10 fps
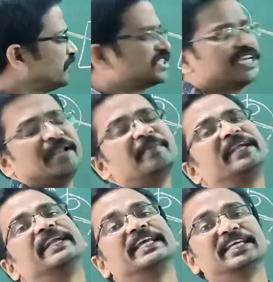which
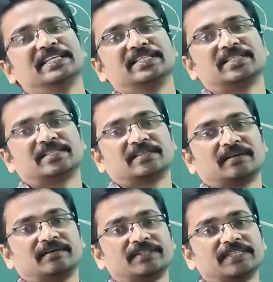element
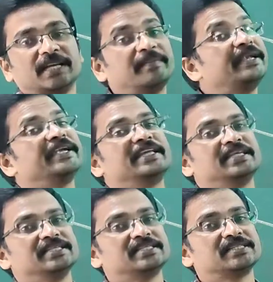it
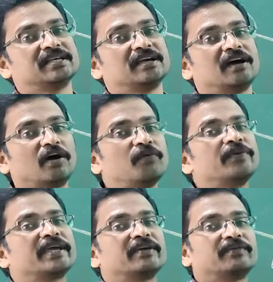is. How
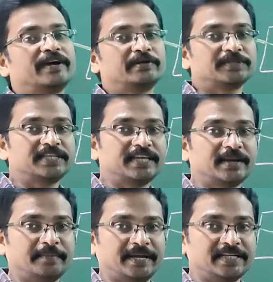we can find out the
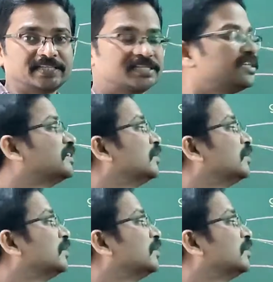elements?